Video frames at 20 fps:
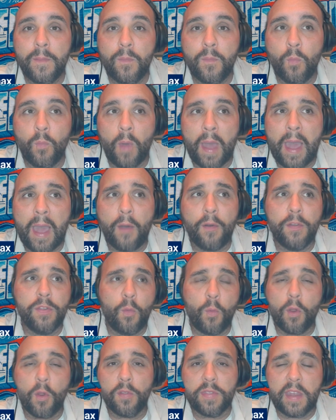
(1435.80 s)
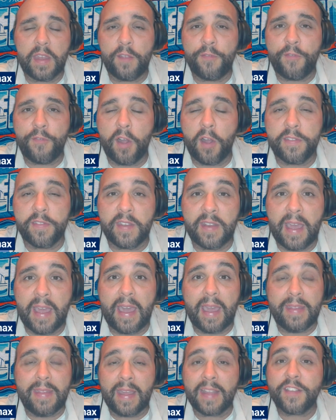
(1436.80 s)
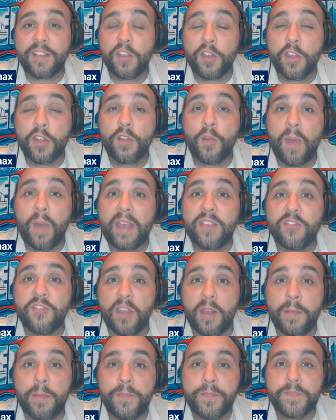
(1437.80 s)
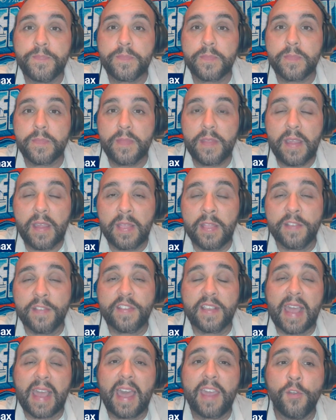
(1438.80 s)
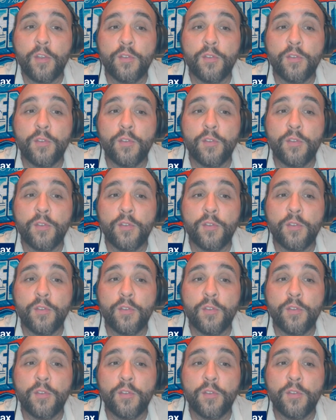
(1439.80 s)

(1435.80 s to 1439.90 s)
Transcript: How in the world did he fall to 9? That's a good question. This is a guy who